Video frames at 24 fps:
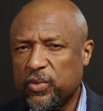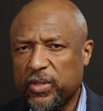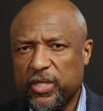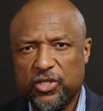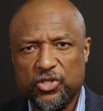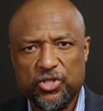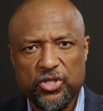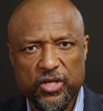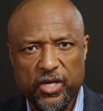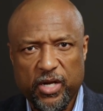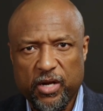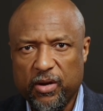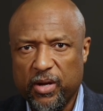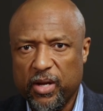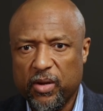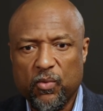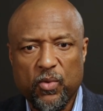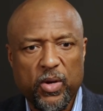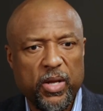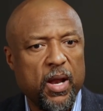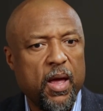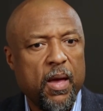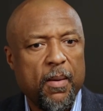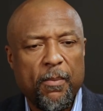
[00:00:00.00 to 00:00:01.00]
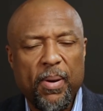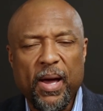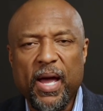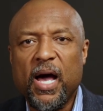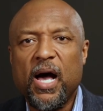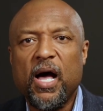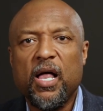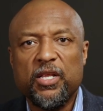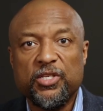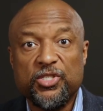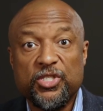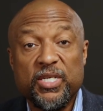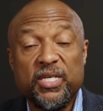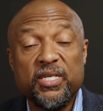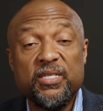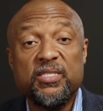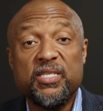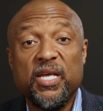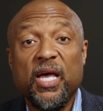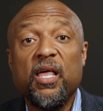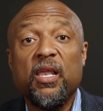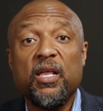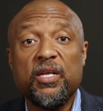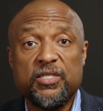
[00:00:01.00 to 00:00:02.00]
what engineering, what biology can
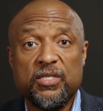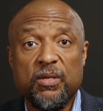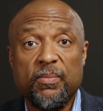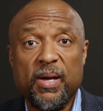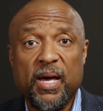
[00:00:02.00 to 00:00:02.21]
tell us